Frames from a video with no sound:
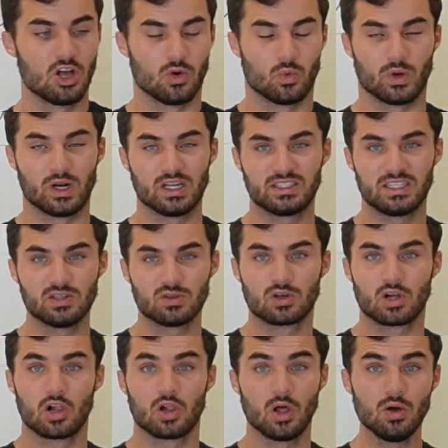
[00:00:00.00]
When a deal
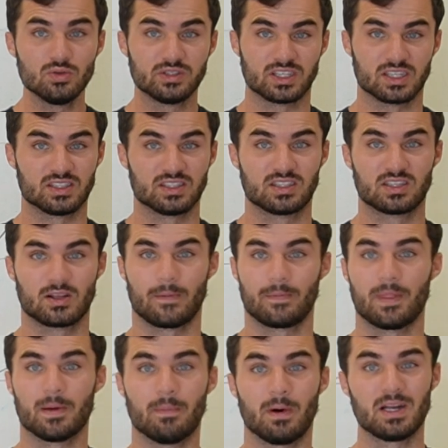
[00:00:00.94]
closes,
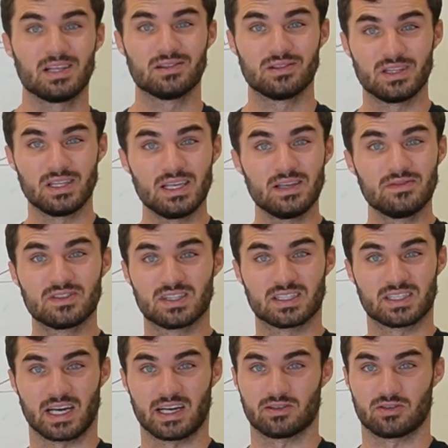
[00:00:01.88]
the money leaves the
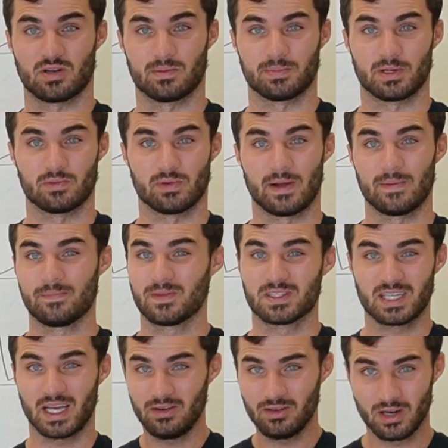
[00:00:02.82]
title company, right? The
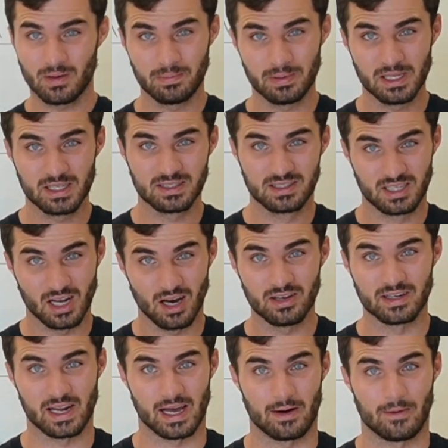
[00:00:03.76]
title company is
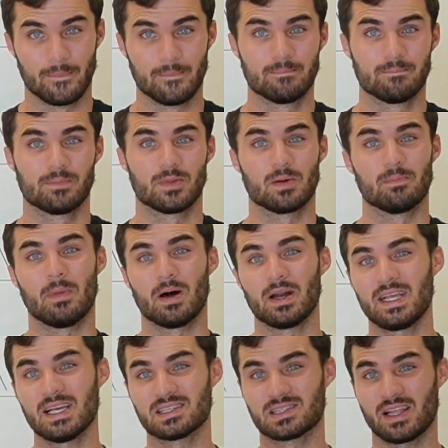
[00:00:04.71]
done now. The
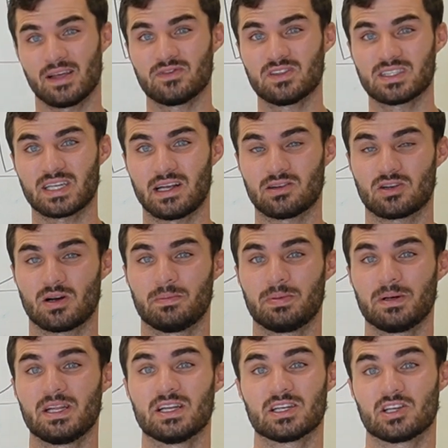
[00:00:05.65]
money has left the title
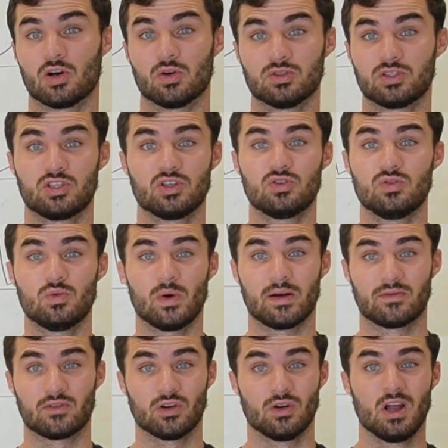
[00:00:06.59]
company and it goes to
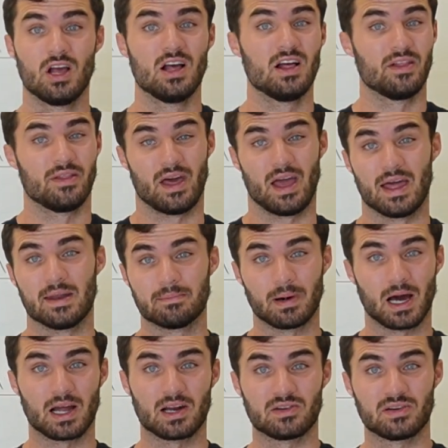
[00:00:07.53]
whoever the end
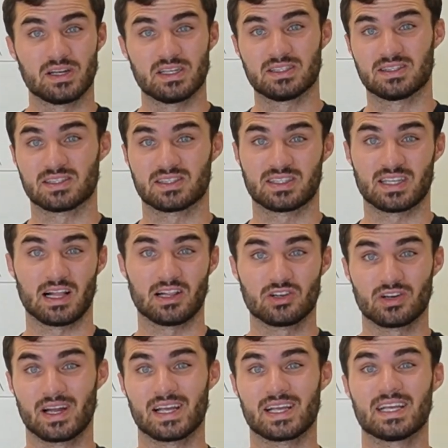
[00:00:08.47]
buyer is, the
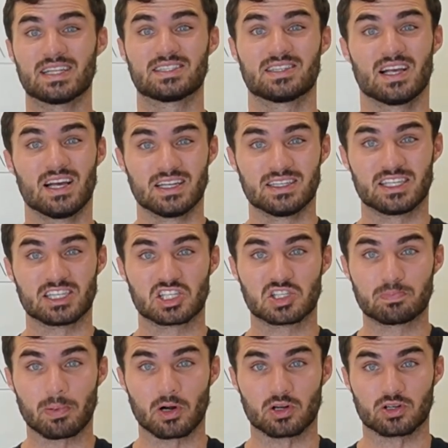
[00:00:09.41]
seller. It gets
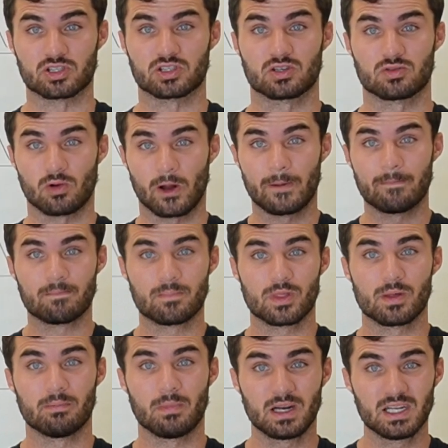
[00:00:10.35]
dispersed, right?
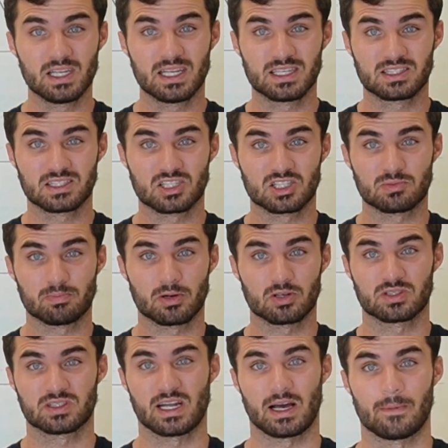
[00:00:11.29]
The money gets
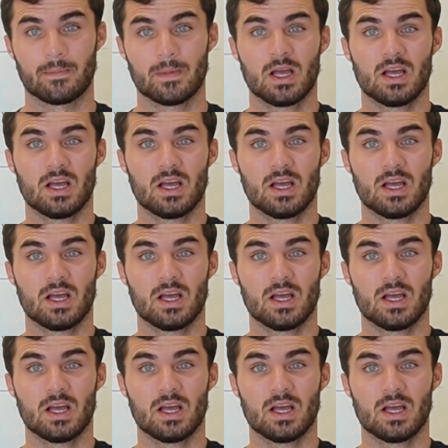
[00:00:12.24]
dispersed out.